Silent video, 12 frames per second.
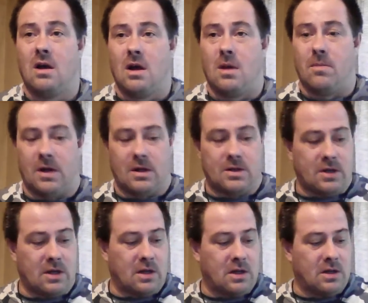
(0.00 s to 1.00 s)
But
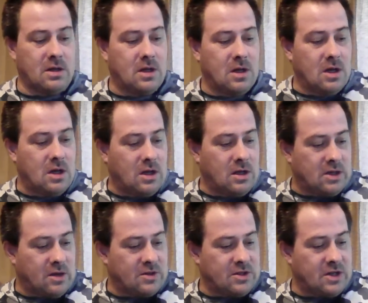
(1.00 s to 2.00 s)
as
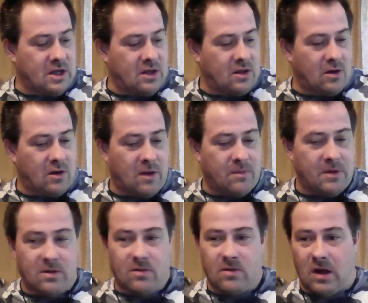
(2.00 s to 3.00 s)
I was saying though, I've
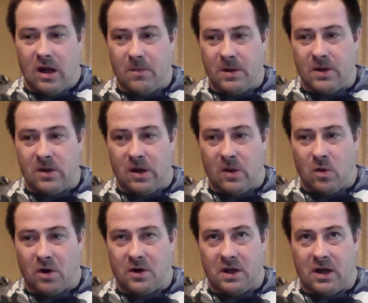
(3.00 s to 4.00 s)
been
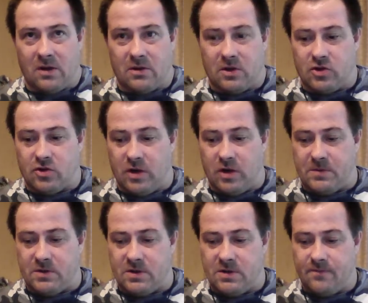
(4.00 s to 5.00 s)
working out the
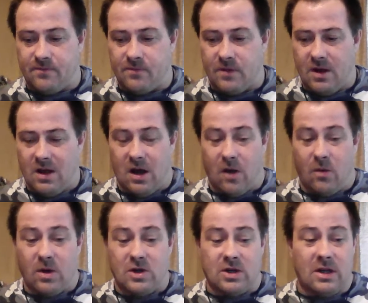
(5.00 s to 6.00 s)
trips.
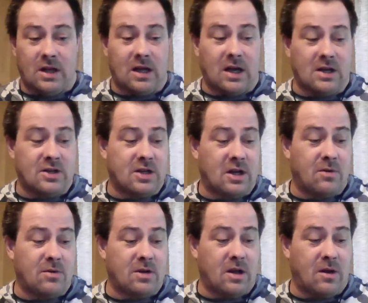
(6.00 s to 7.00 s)
Originally, like I said, I
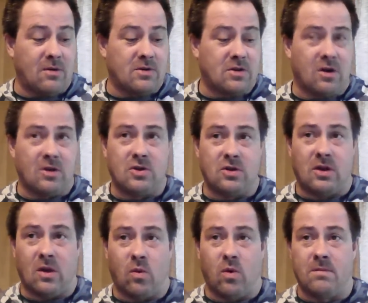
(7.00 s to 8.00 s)
was going to do
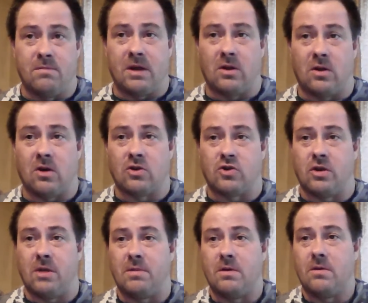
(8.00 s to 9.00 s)
like one big long trip.